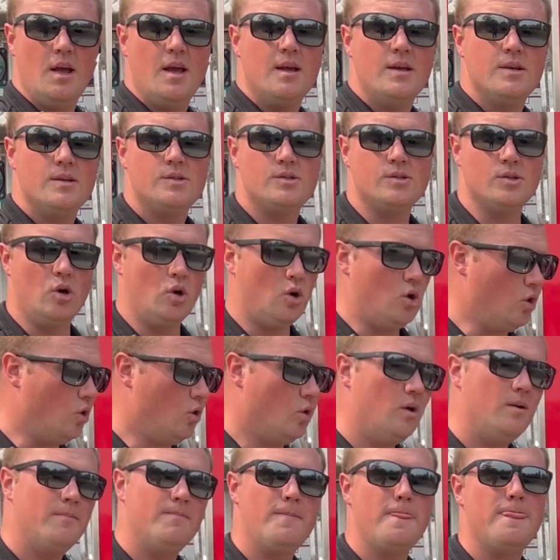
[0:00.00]

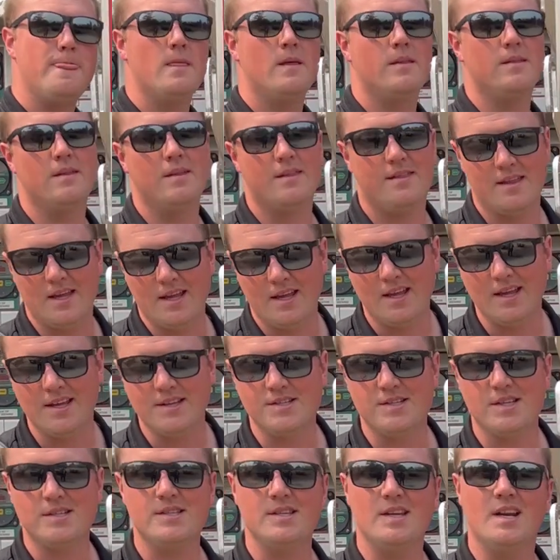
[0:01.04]
So the thing is,
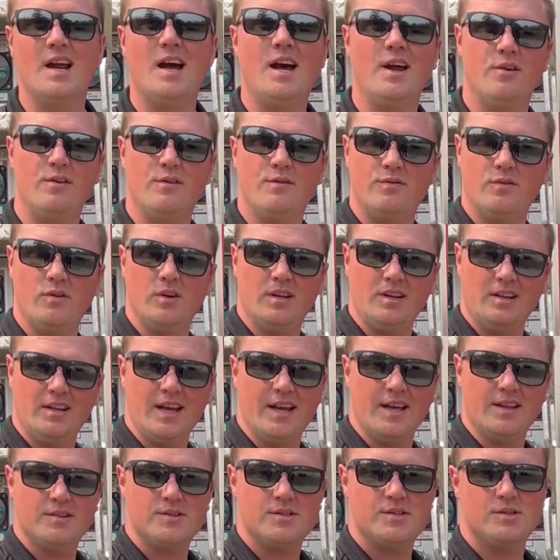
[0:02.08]
it's in 100-foot
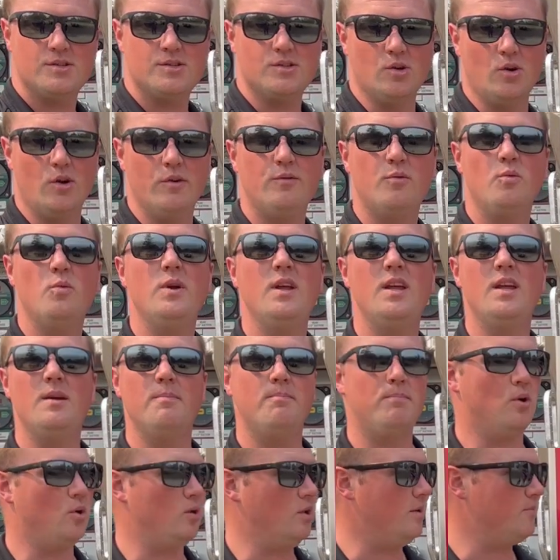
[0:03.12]
lengths. So if we
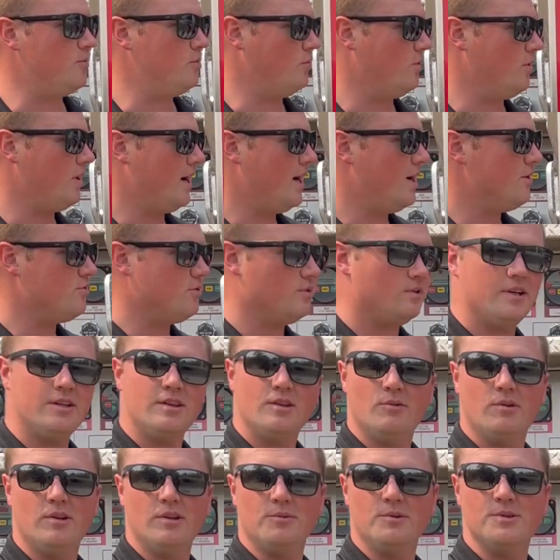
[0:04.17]
pull up to a hydrant like the
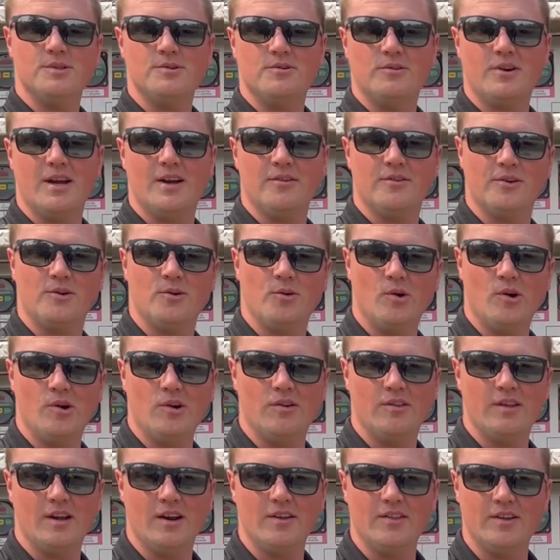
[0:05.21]
one that was around the corner
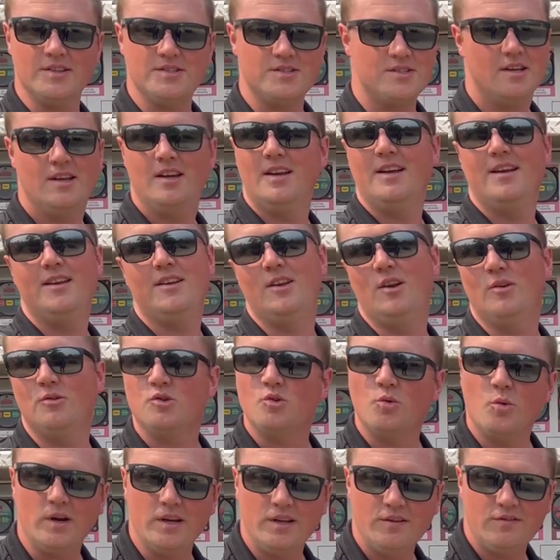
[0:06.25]
there that's
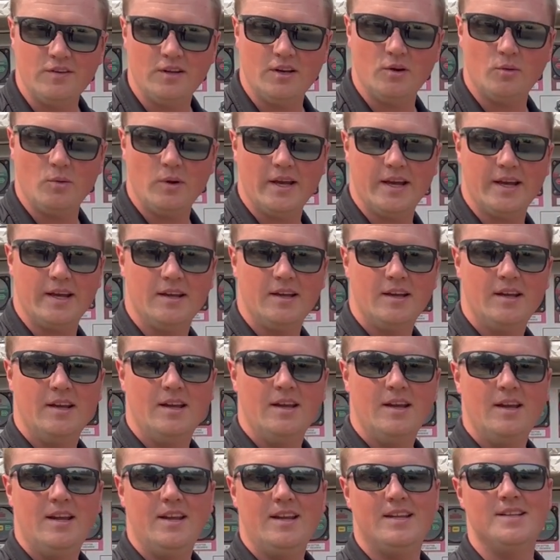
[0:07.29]
20 feet away,
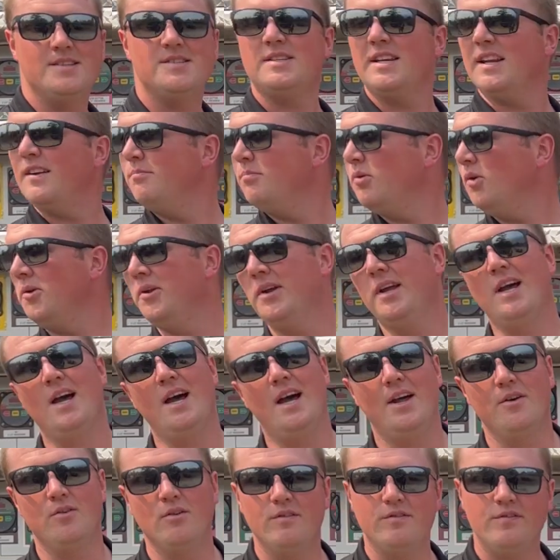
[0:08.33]
instead of pulling
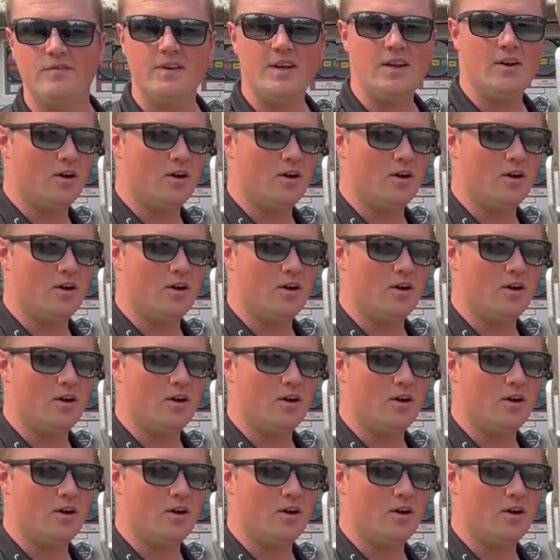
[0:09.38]
100 feet